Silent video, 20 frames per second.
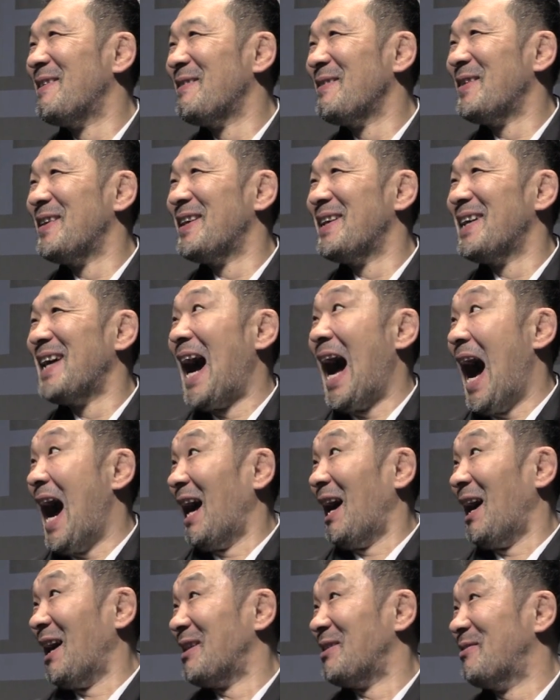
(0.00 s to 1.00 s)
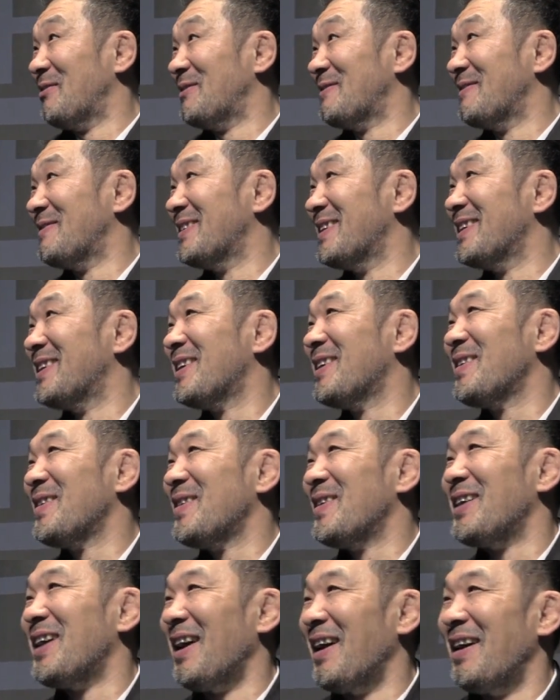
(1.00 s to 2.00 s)
the game as much as he'd like
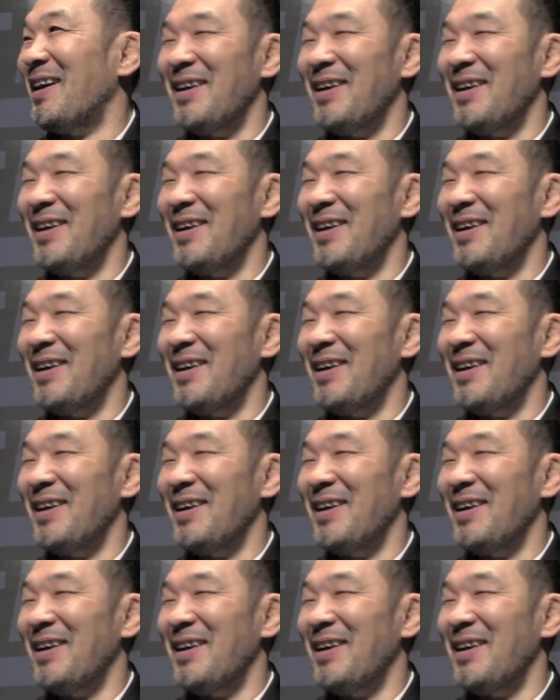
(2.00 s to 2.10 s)
to.